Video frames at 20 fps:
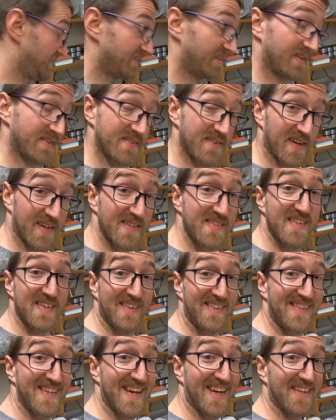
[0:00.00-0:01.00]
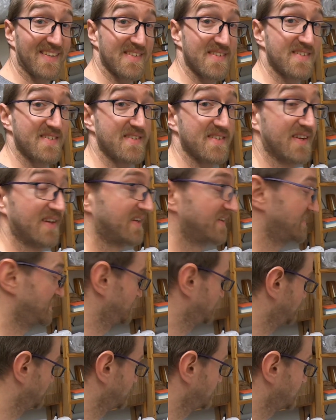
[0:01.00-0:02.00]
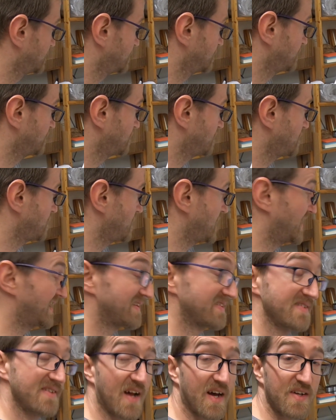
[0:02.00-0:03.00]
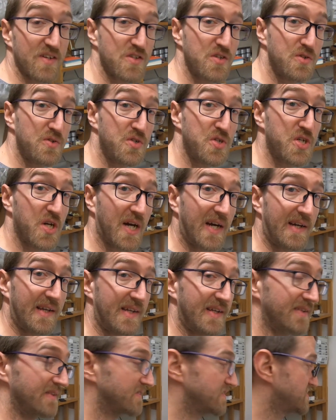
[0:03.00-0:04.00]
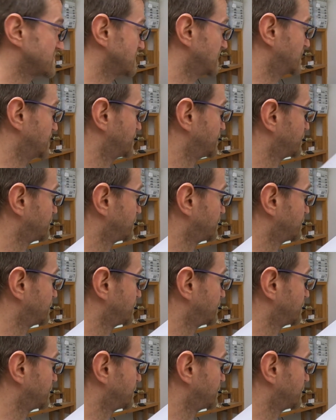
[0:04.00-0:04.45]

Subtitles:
that's nice and dense, and it's not too shiny either, so I